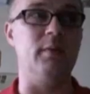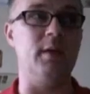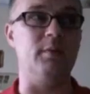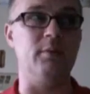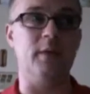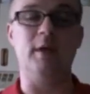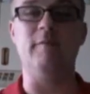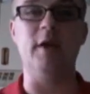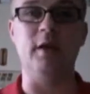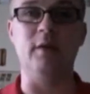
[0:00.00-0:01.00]
able to make
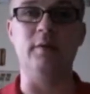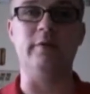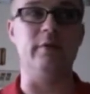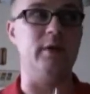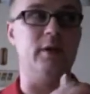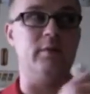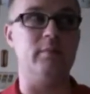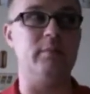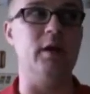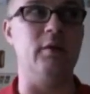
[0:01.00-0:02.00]
videos
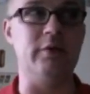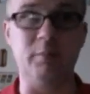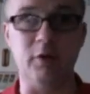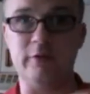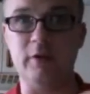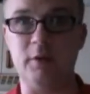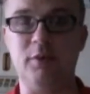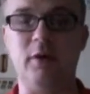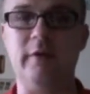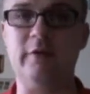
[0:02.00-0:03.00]
and supposedly
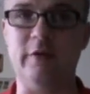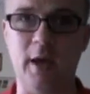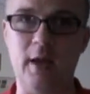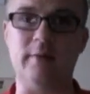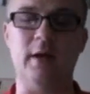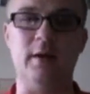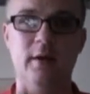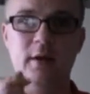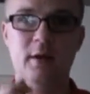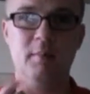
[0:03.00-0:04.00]
put all this shit out there.
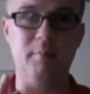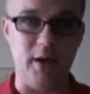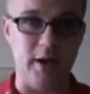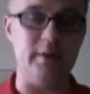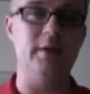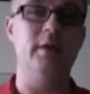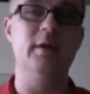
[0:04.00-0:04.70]
But